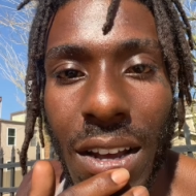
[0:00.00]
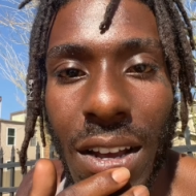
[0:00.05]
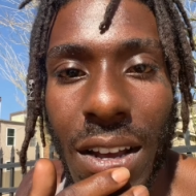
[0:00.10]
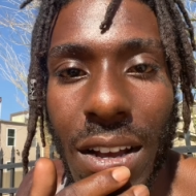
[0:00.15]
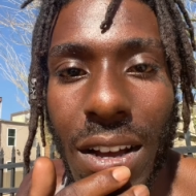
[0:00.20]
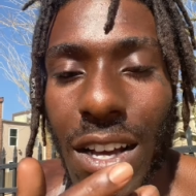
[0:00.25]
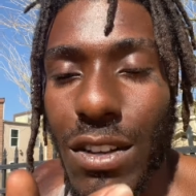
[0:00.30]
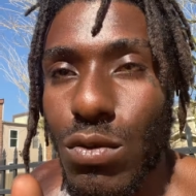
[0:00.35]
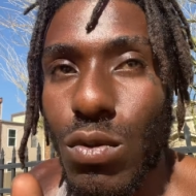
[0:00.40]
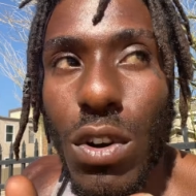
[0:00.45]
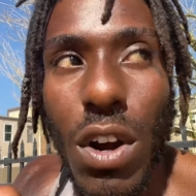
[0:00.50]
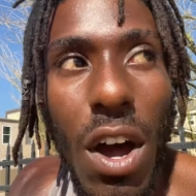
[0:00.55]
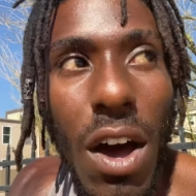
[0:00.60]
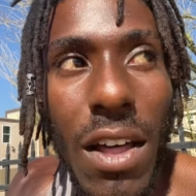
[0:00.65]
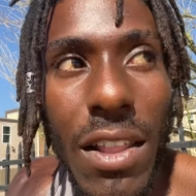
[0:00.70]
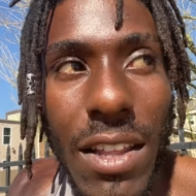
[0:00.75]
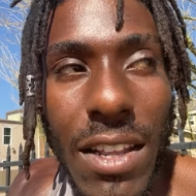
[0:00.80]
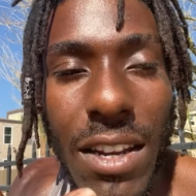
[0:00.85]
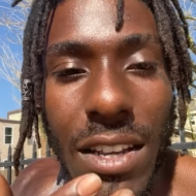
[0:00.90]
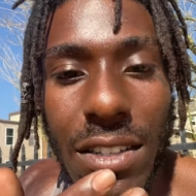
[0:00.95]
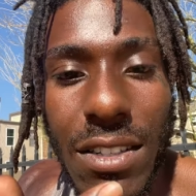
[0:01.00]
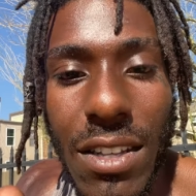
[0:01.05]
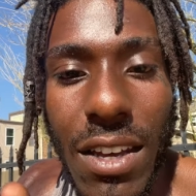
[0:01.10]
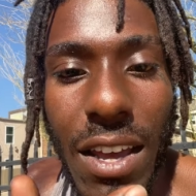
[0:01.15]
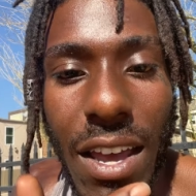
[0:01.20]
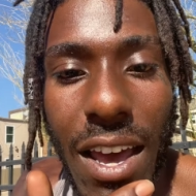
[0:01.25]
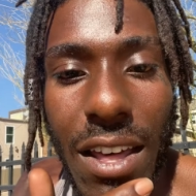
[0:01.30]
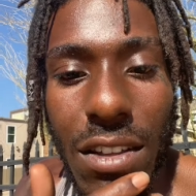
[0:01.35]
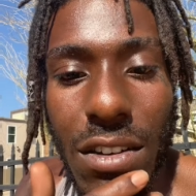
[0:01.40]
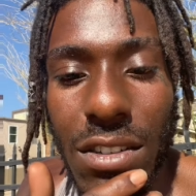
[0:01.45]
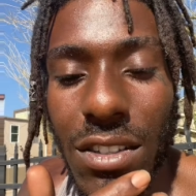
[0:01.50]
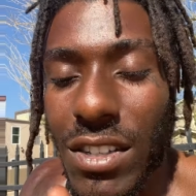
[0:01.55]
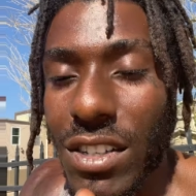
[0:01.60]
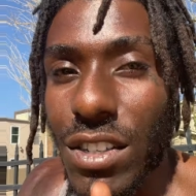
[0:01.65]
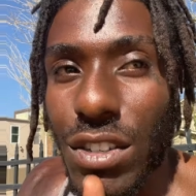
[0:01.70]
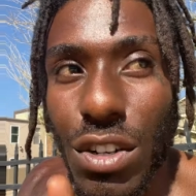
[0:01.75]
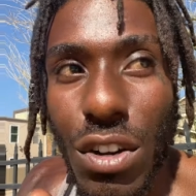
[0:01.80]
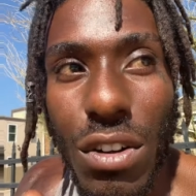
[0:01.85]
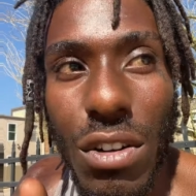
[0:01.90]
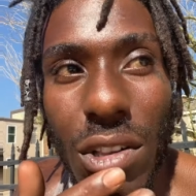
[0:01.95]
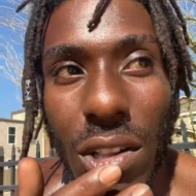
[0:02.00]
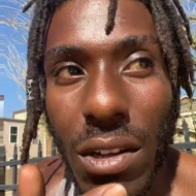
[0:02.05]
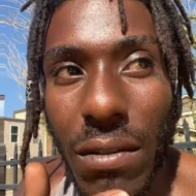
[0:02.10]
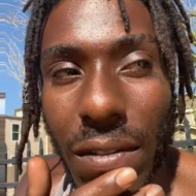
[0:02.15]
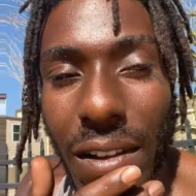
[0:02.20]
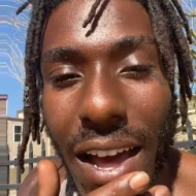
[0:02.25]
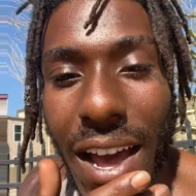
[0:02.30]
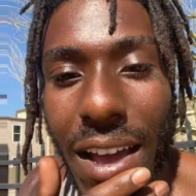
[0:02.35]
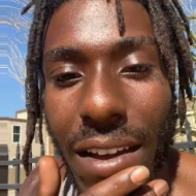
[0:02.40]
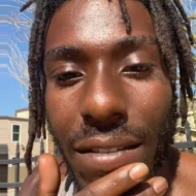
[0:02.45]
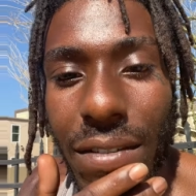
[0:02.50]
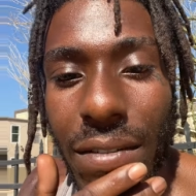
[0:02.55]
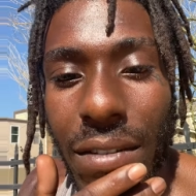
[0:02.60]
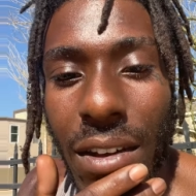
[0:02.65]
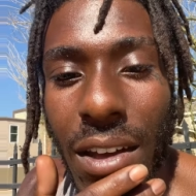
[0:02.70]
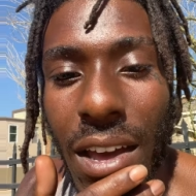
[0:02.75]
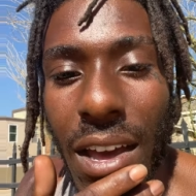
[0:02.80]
Because we're all in this together. It's the circle of life.